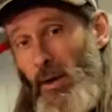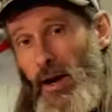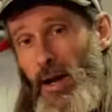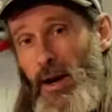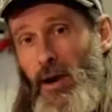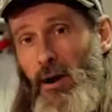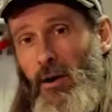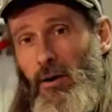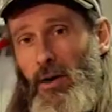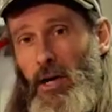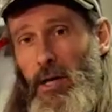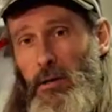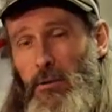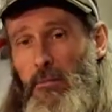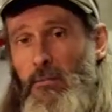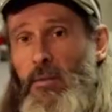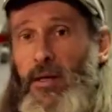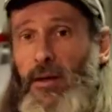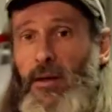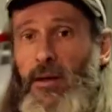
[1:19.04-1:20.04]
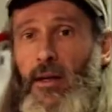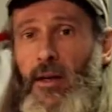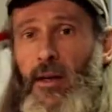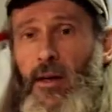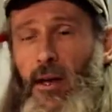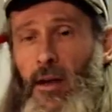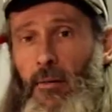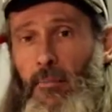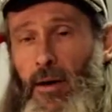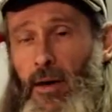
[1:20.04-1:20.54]
end, I'll keep them
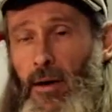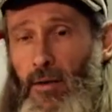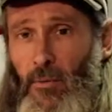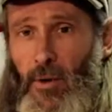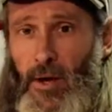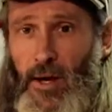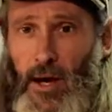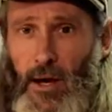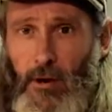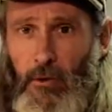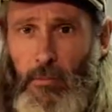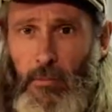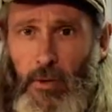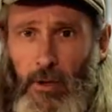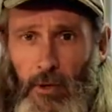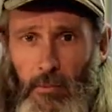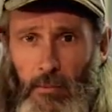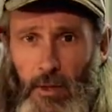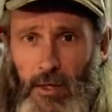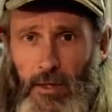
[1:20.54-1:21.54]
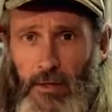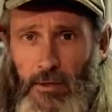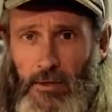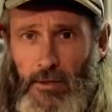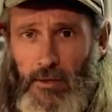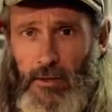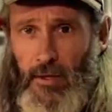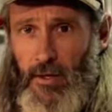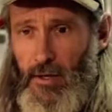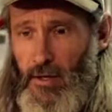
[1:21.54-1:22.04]
in about 100 millimeters.
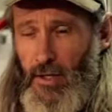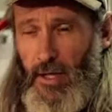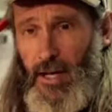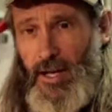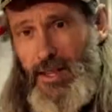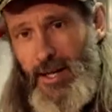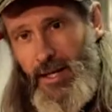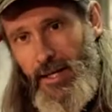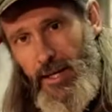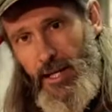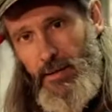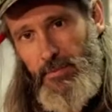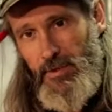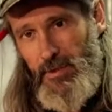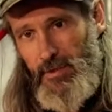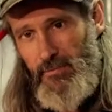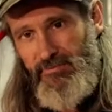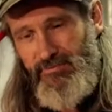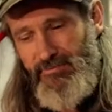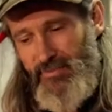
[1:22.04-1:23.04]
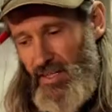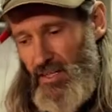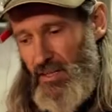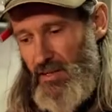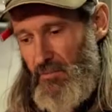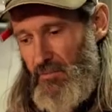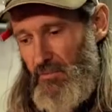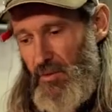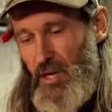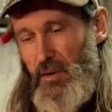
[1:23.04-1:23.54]
Okay, that keeps it
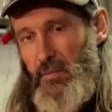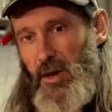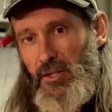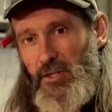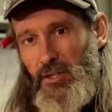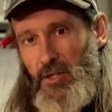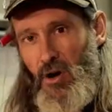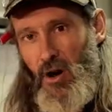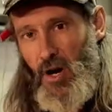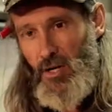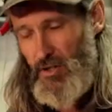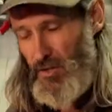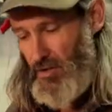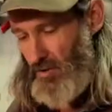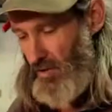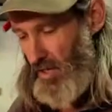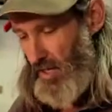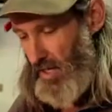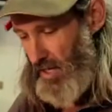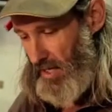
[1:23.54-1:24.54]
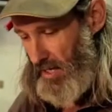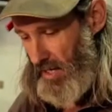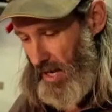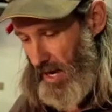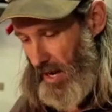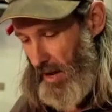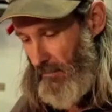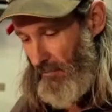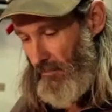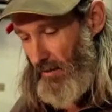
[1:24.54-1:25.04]
pretty much nice
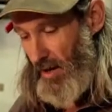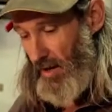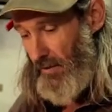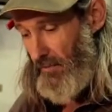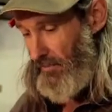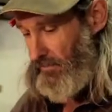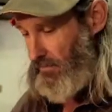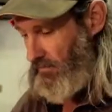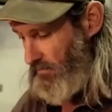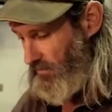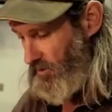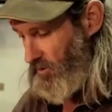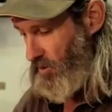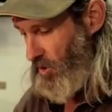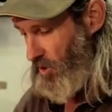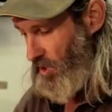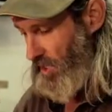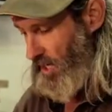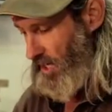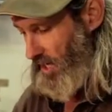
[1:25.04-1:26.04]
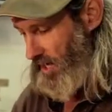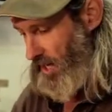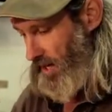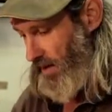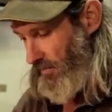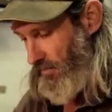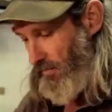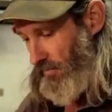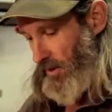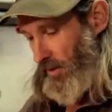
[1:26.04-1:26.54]
and sturdy
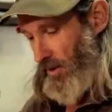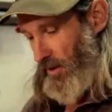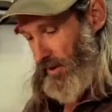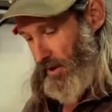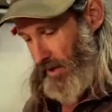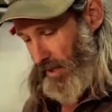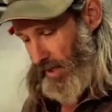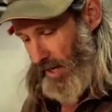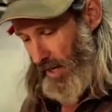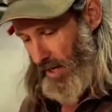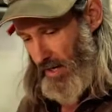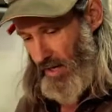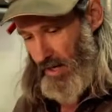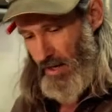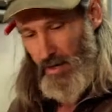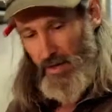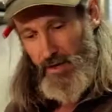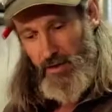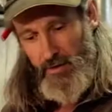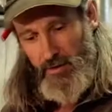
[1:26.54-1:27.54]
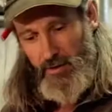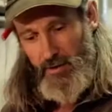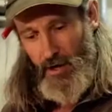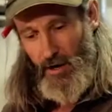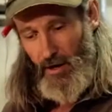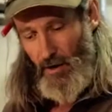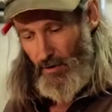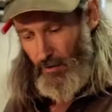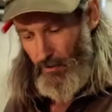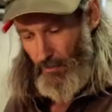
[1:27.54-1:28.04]
enough. Okay,
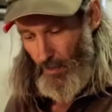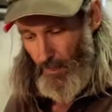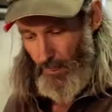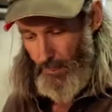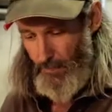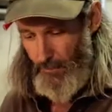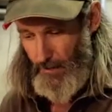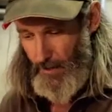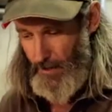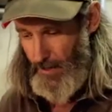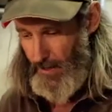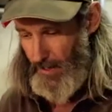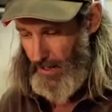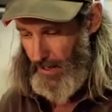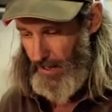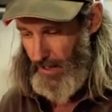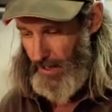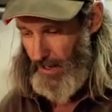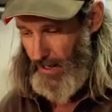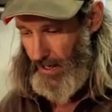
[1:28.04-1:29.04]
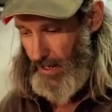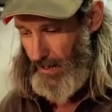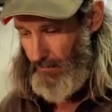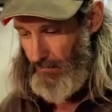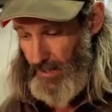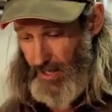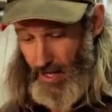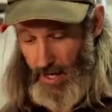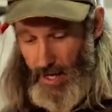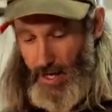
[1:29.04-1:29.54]
so.
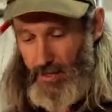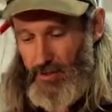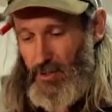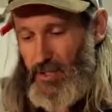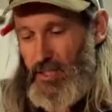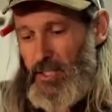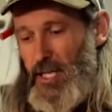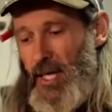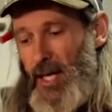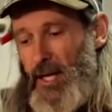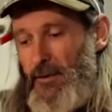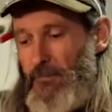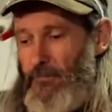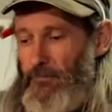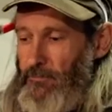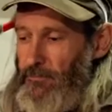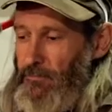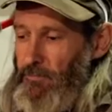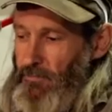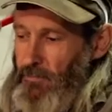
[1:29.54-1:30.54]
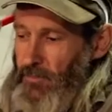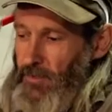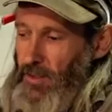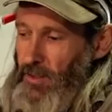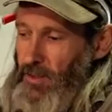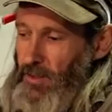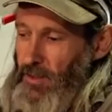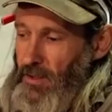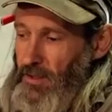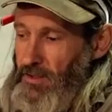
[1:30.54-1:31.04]
Yeah, as I said,
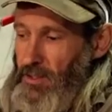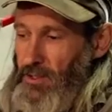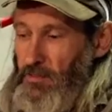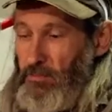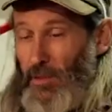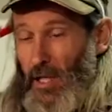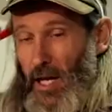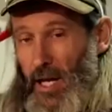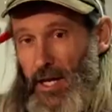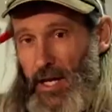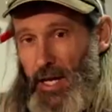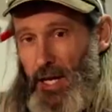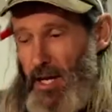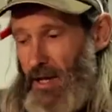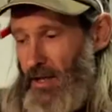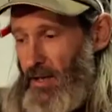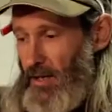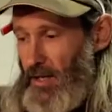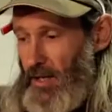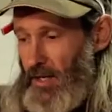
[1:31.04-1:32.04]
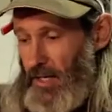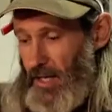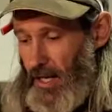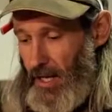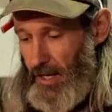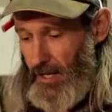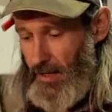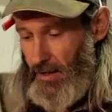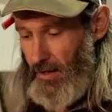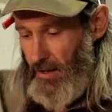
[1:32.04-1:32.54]
there's this blade here,
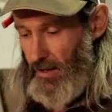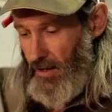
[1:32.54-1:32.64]
okay?